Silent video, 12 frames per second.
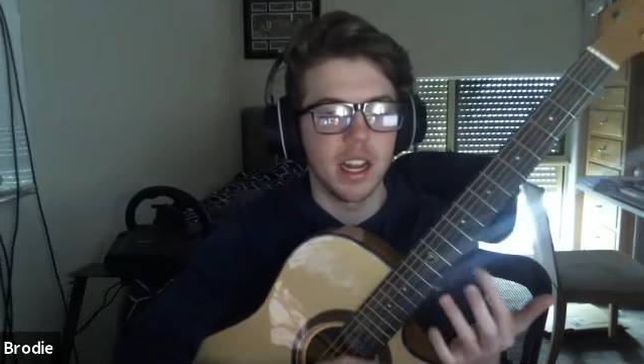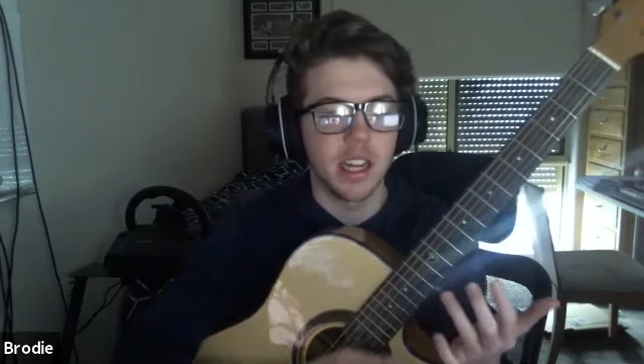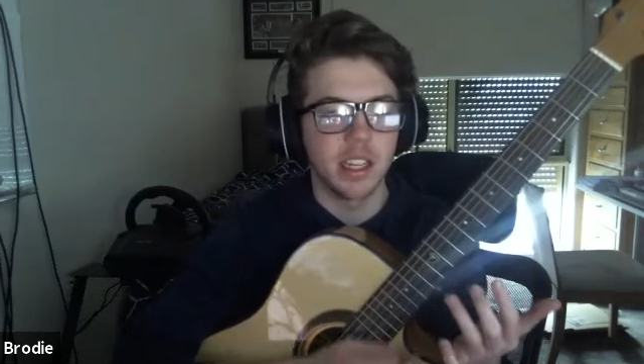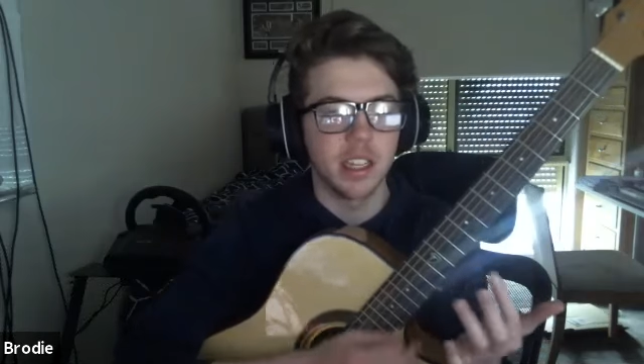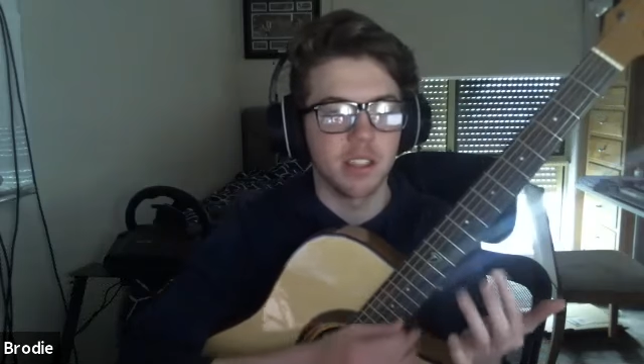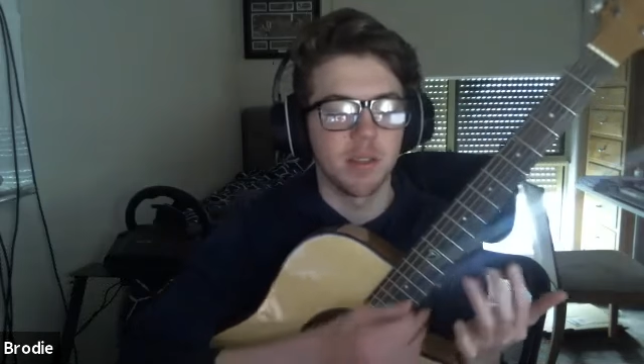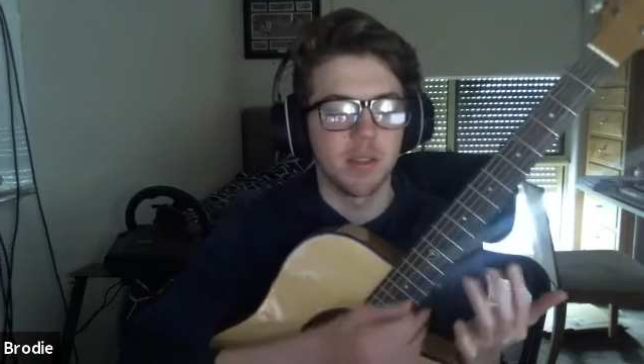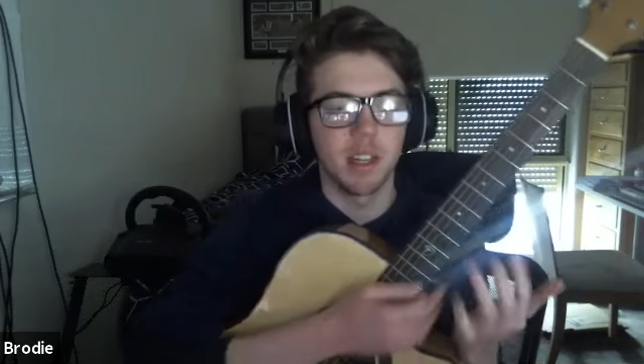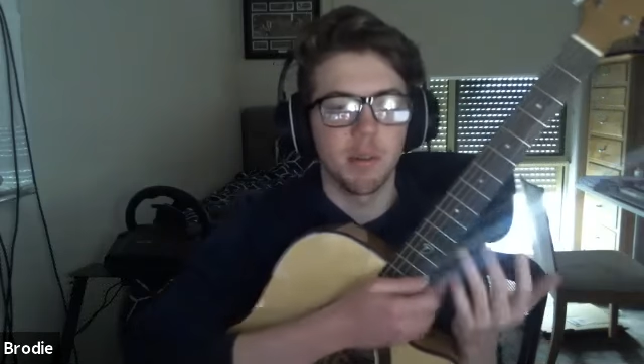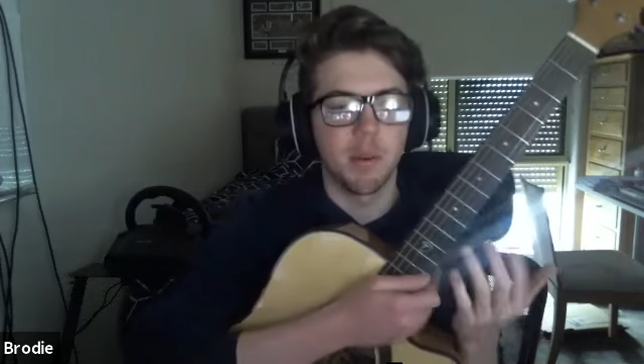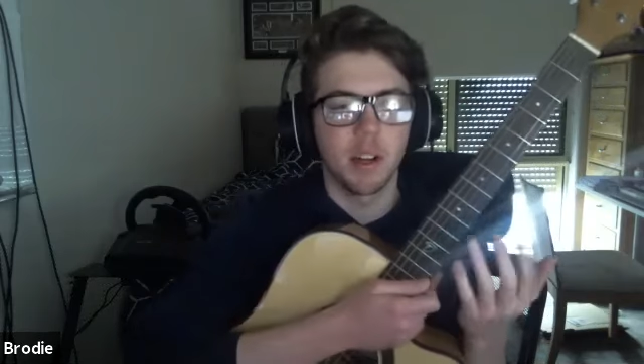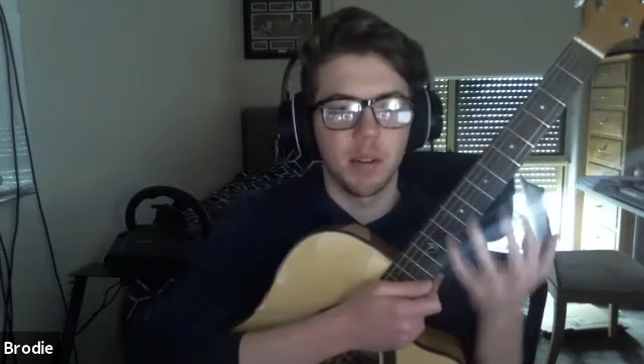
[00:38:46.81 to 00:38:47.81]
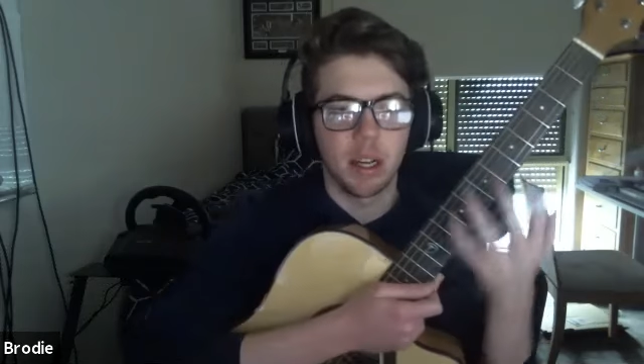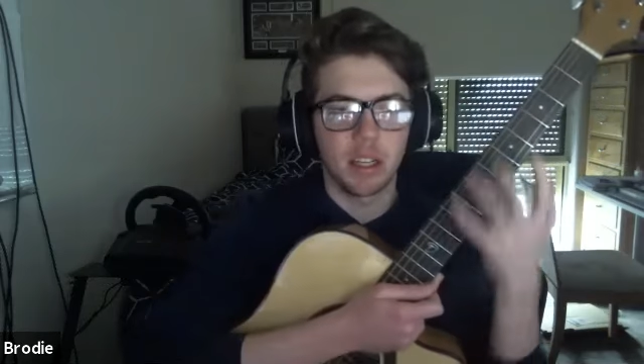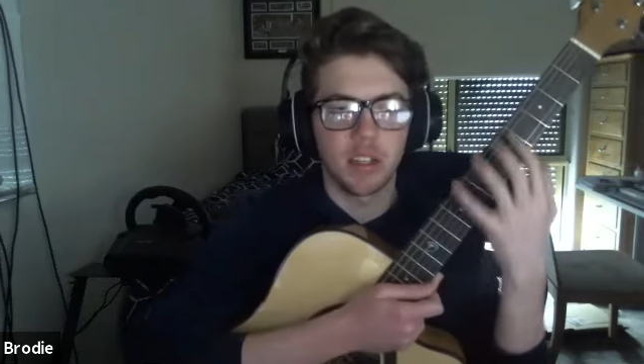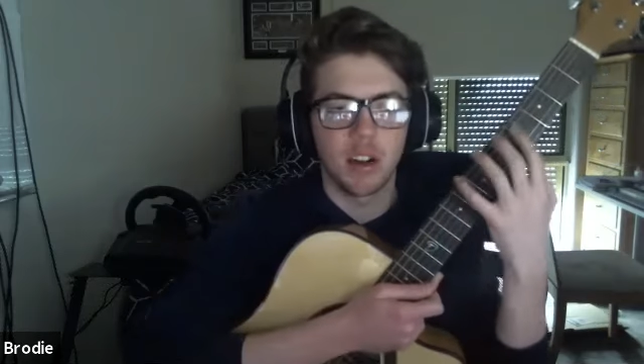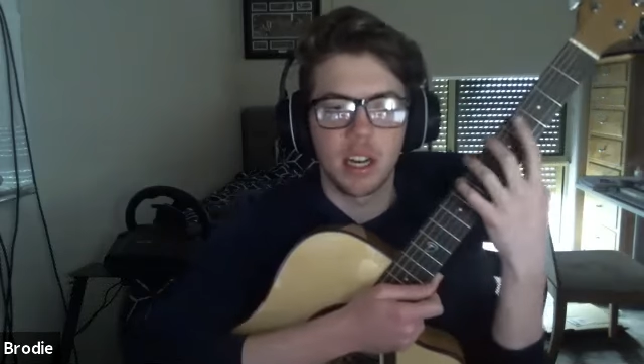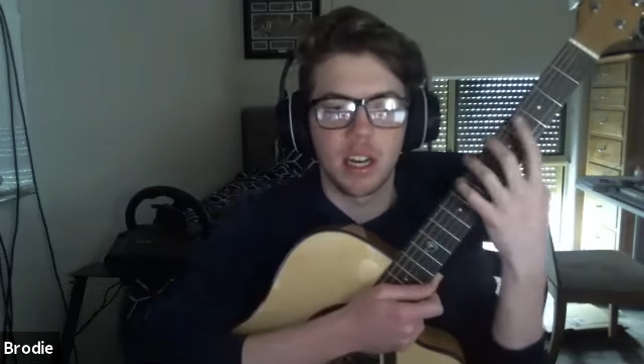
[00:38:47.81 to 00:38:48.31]
it doesn't really work when you're
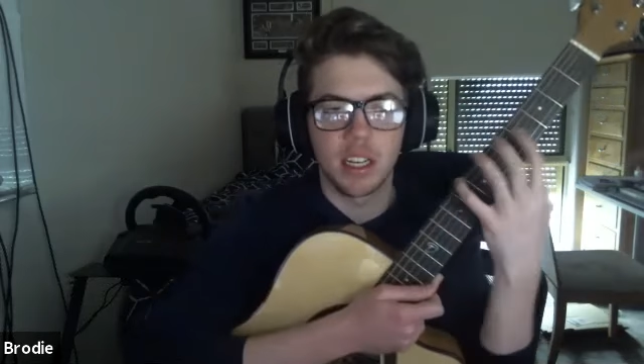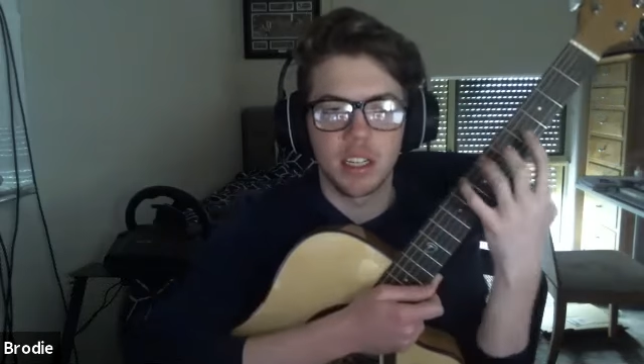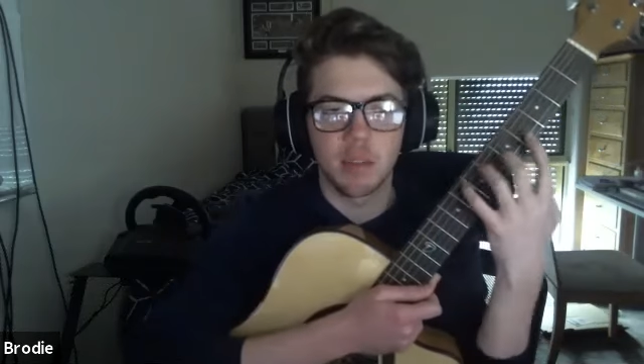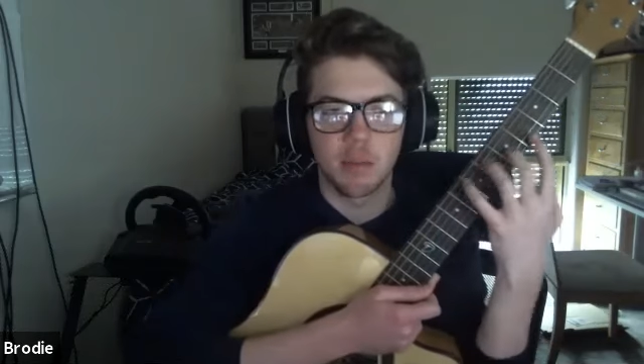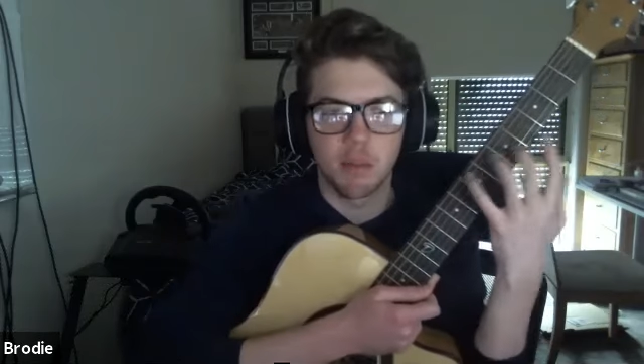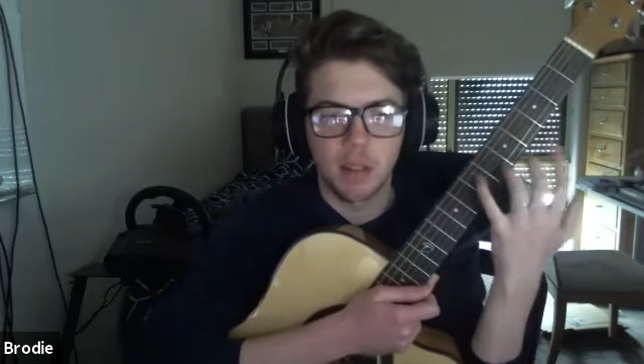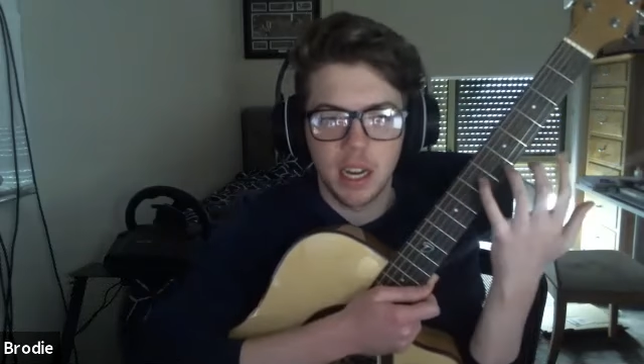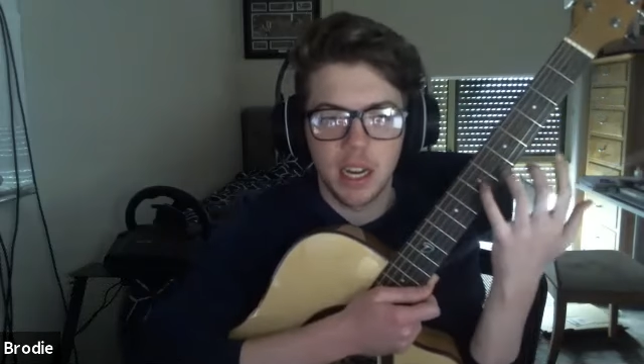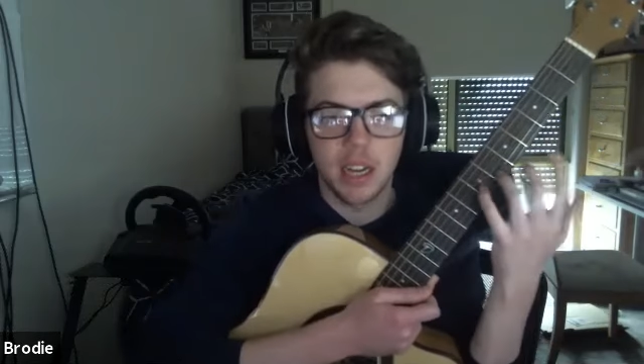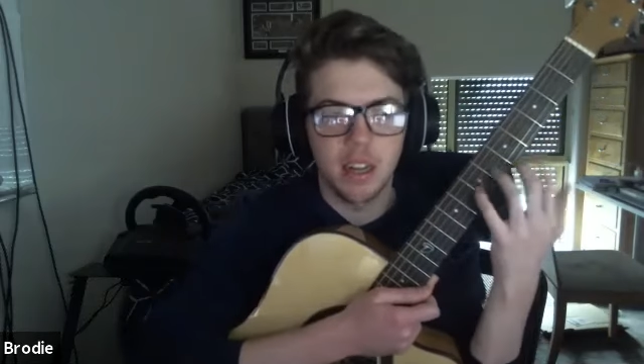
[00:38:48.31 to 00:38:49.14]
trying to explain